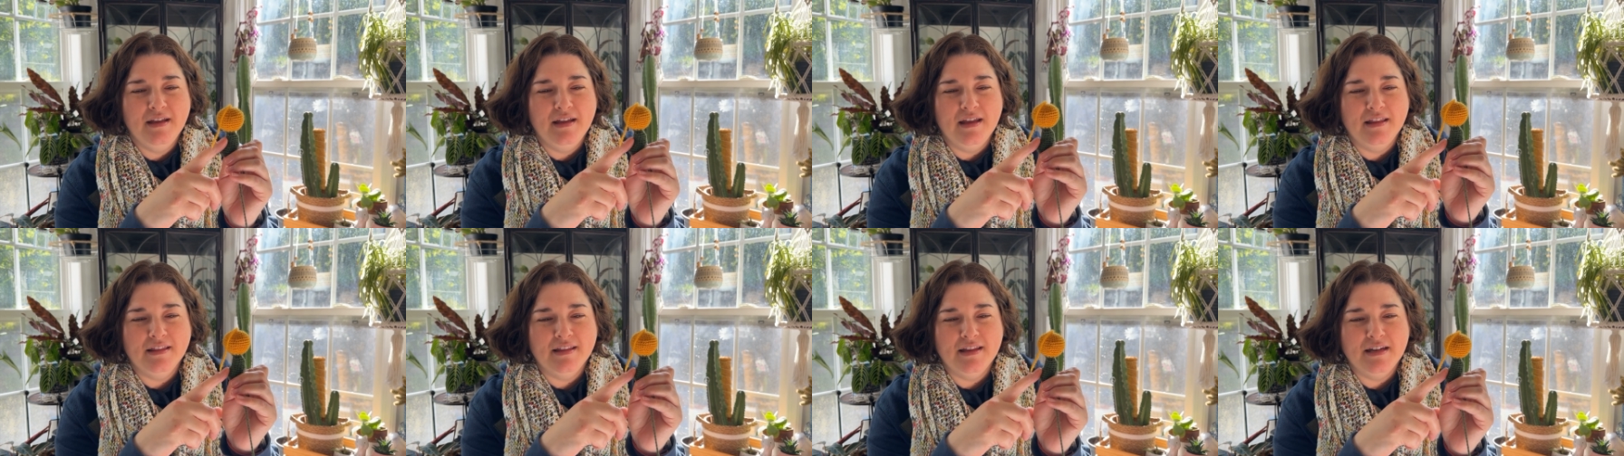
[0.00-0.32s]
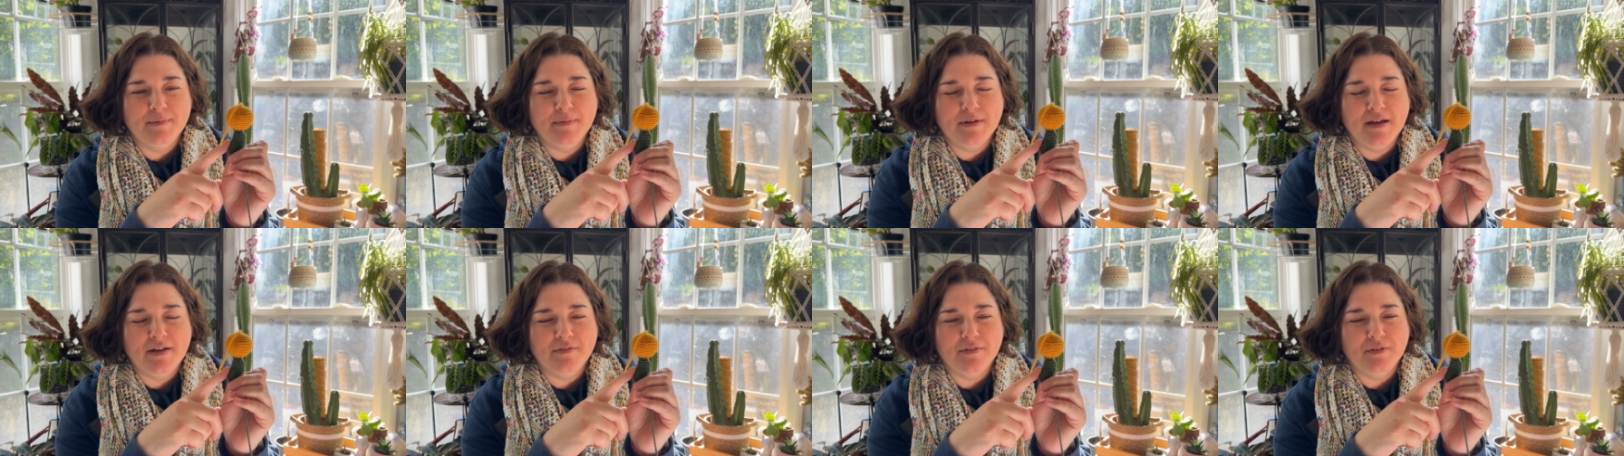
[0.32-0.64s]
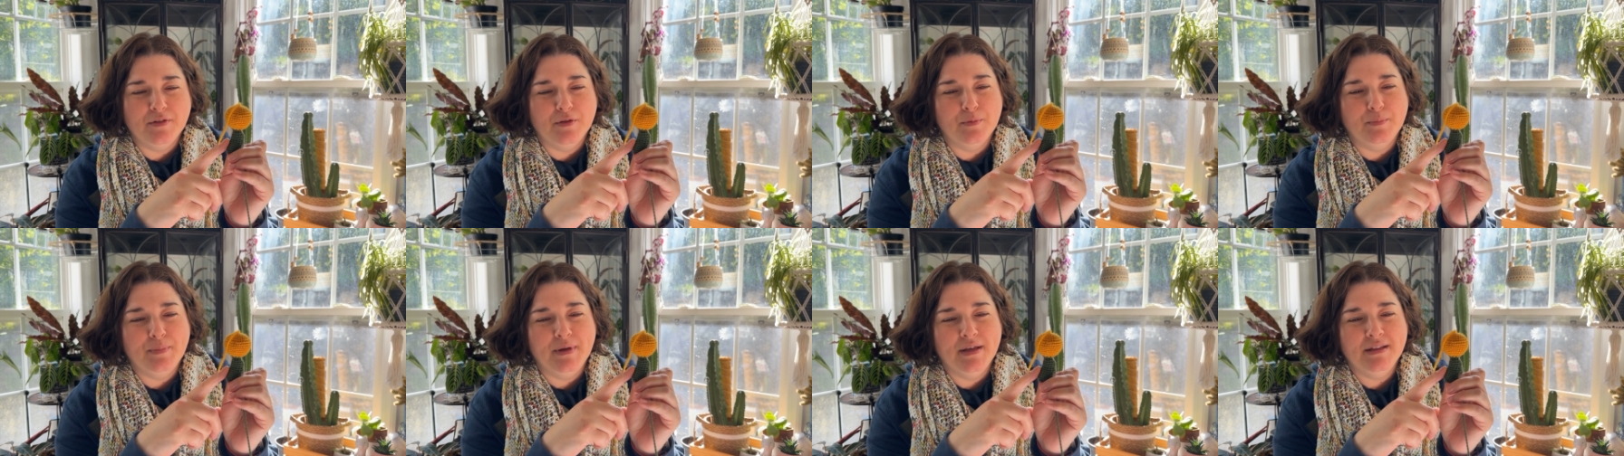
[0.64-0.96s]
and let him have a
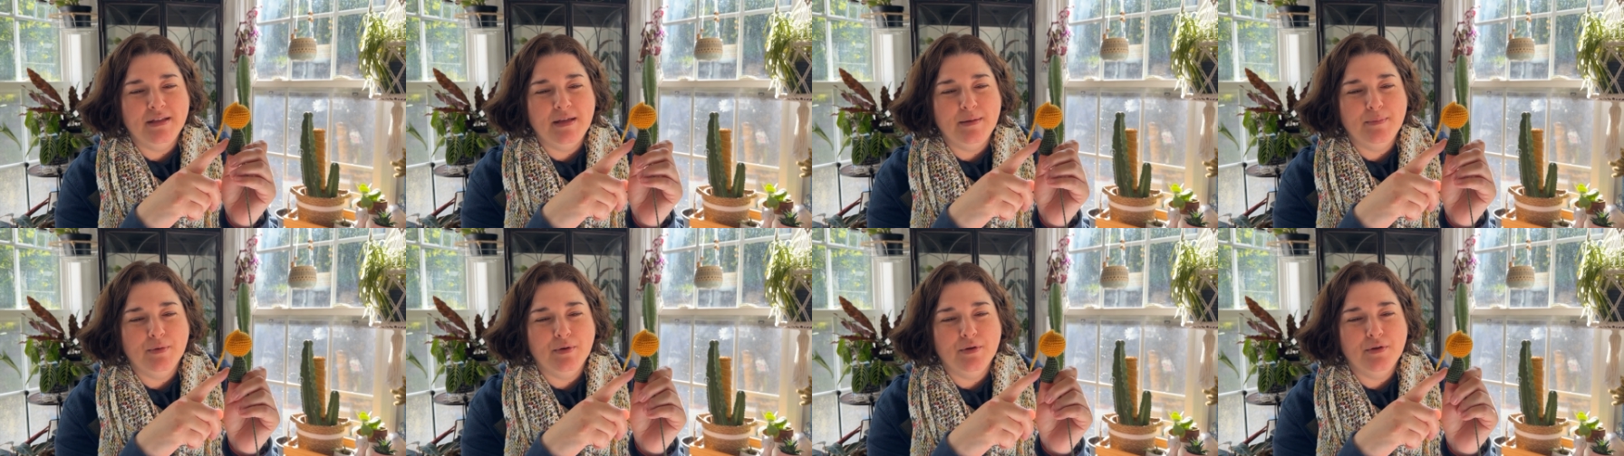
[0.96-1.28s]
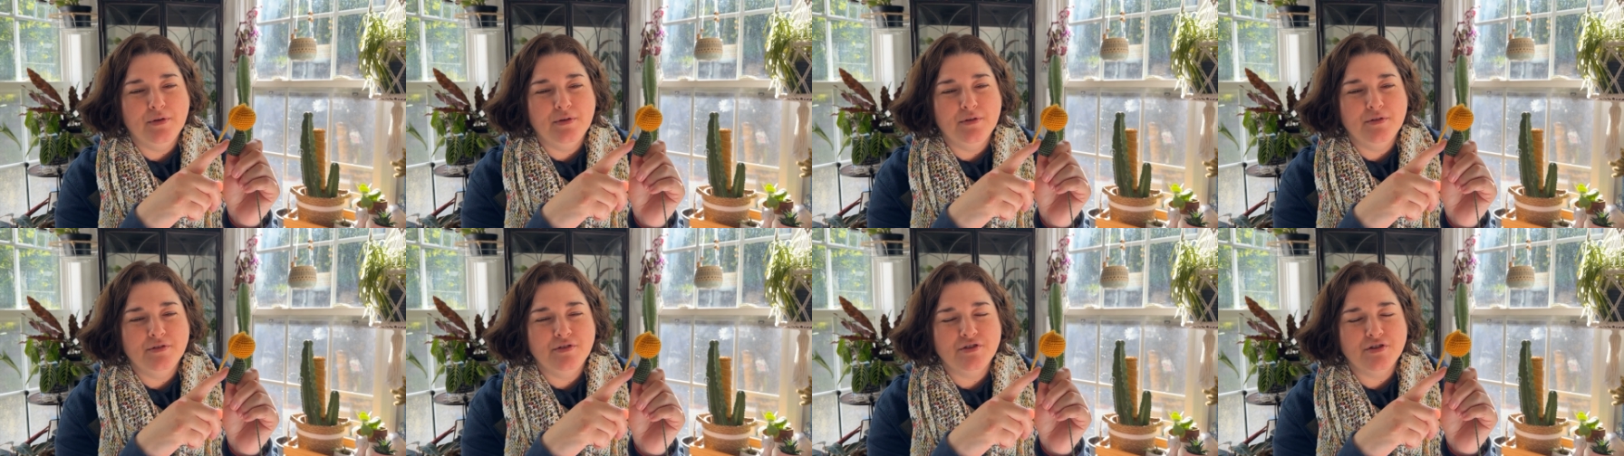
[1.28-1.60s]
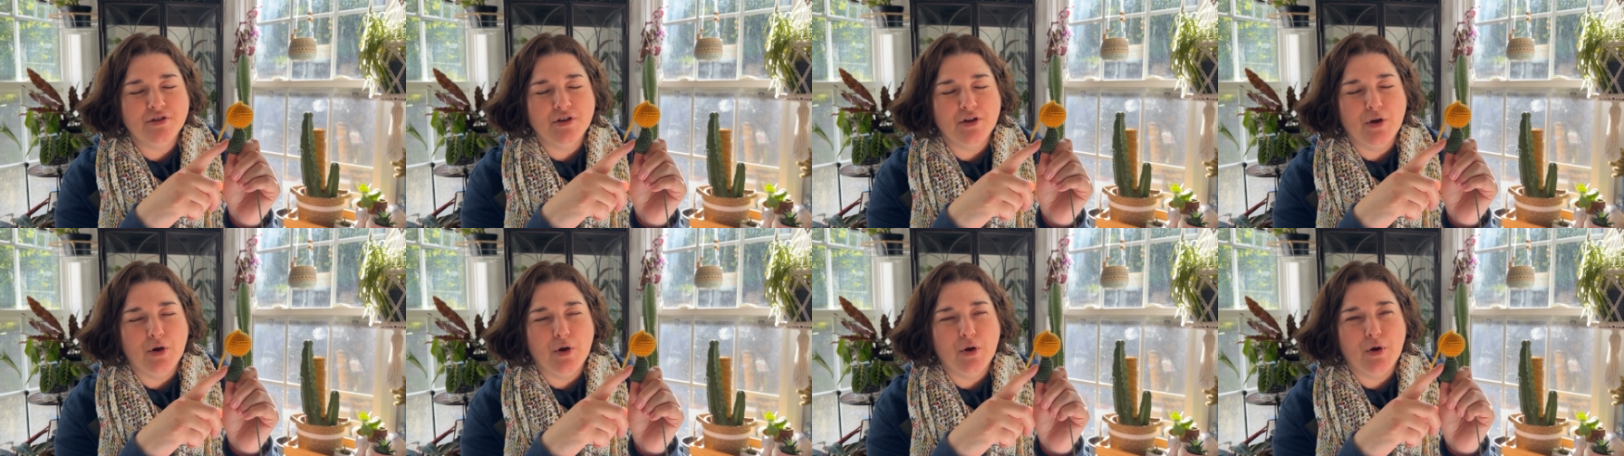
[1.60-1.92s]
little belly bulge
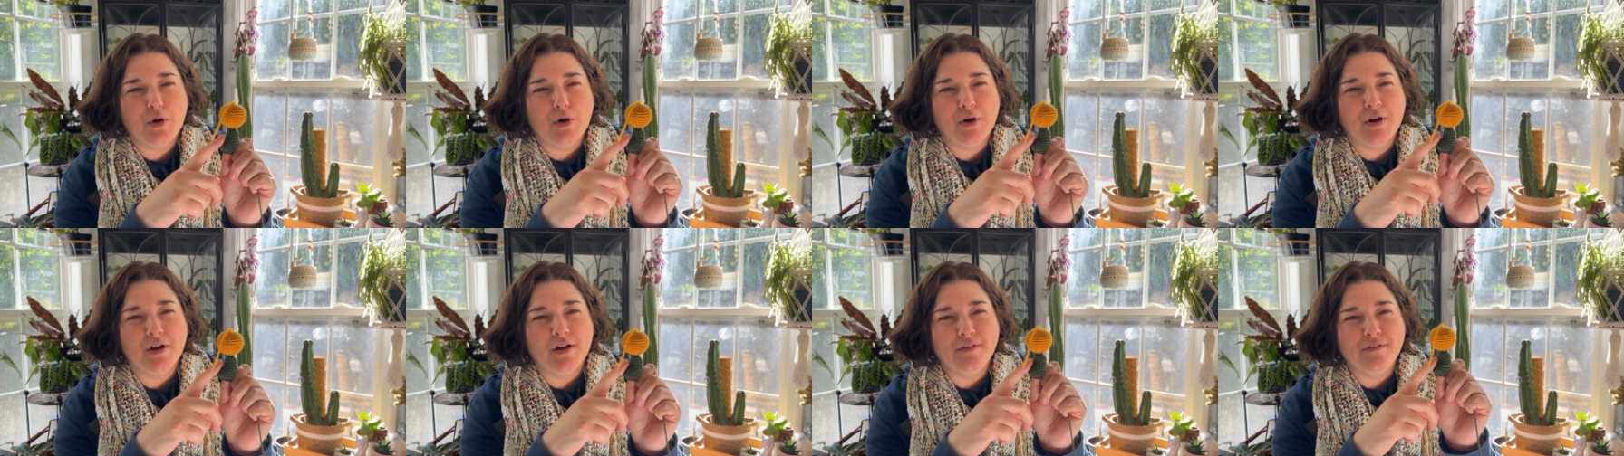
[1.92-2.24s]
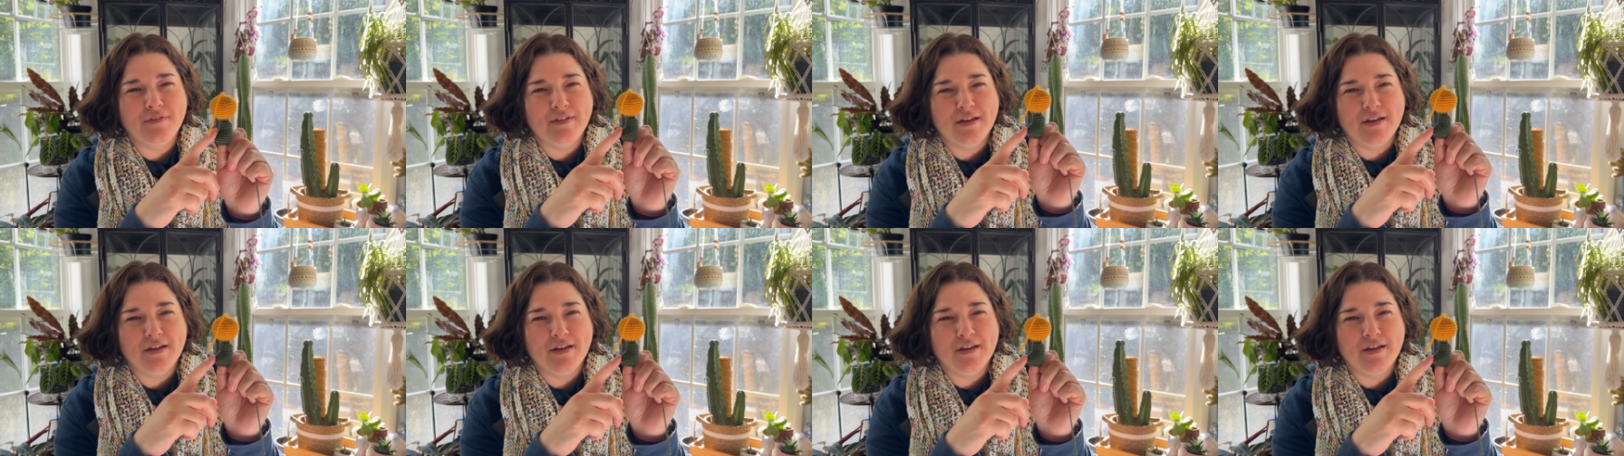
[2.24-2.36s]
or if